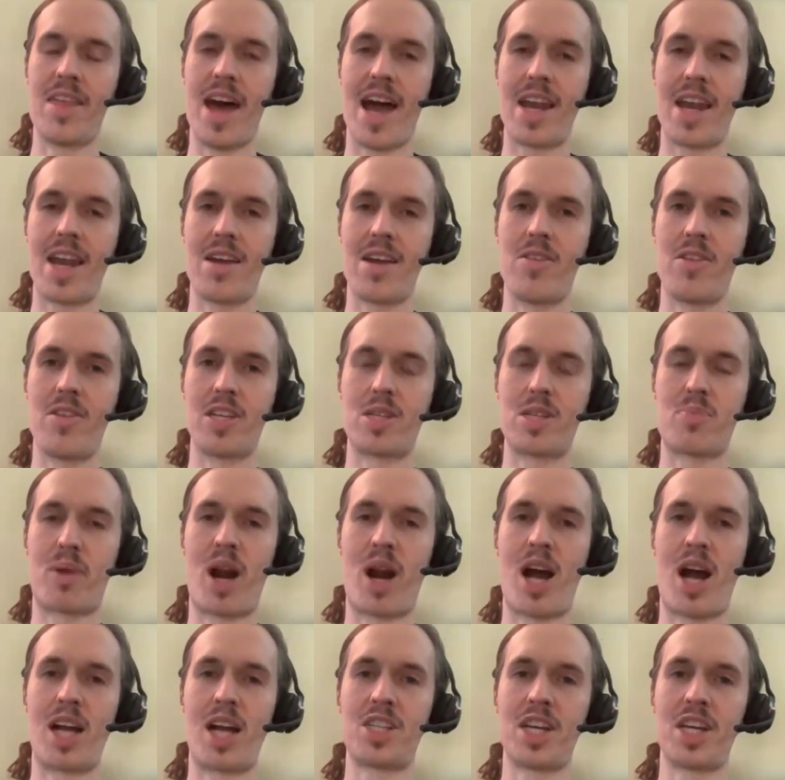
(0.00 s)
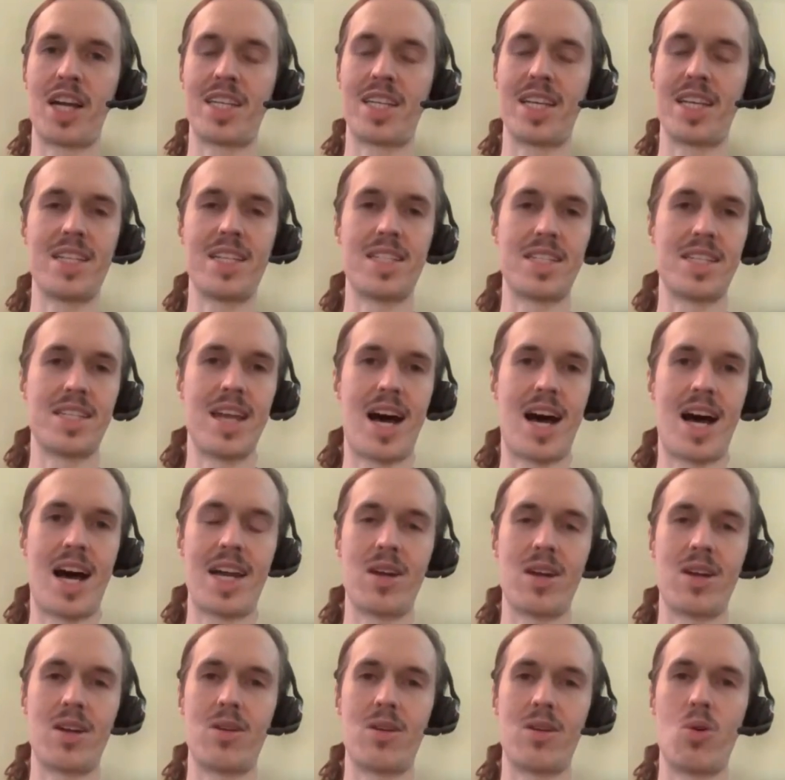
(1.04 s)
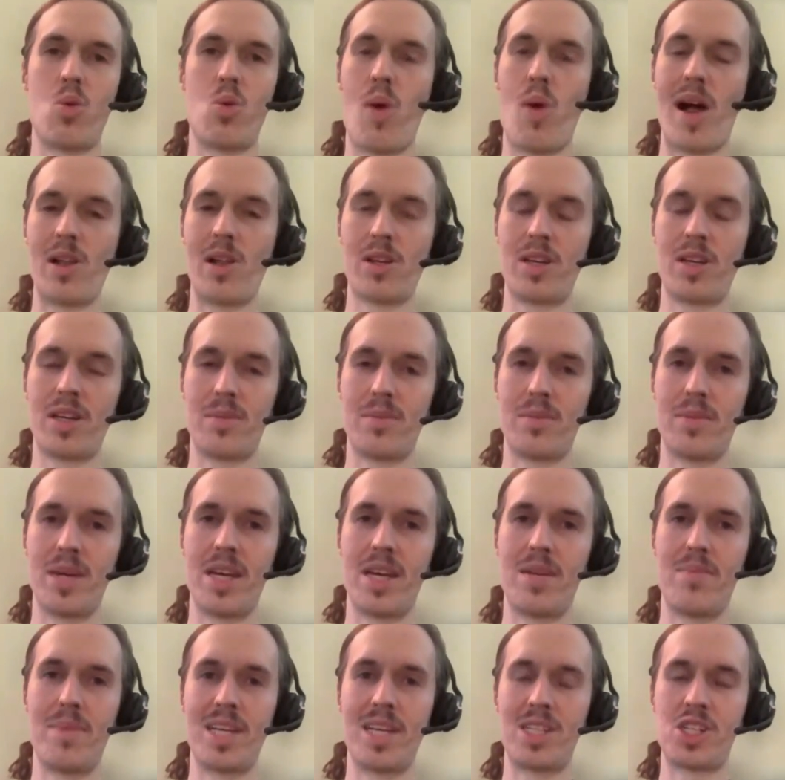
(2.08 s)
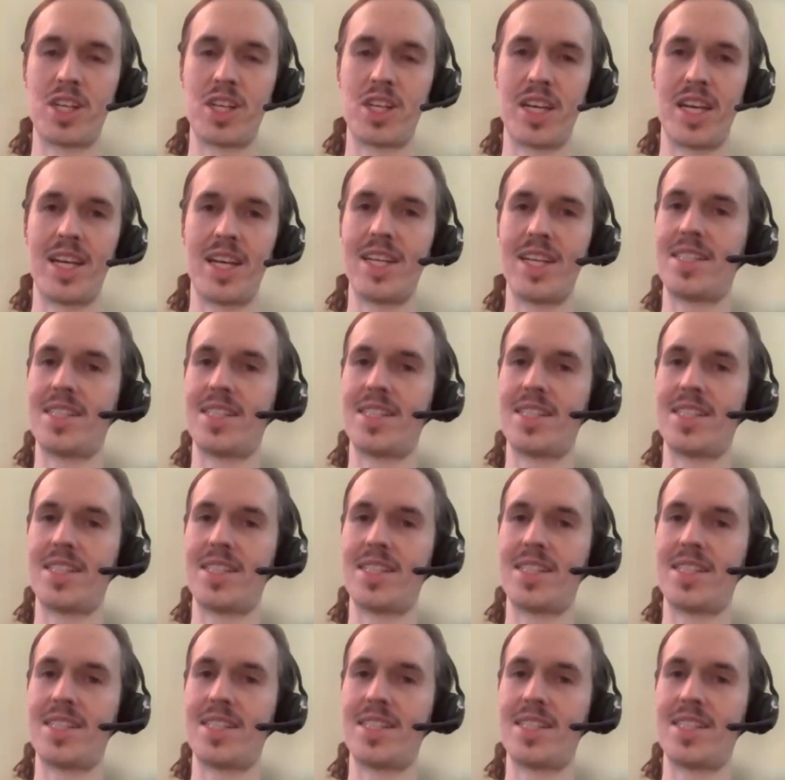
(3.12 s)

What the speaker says: that this project is not welcome in Michigan.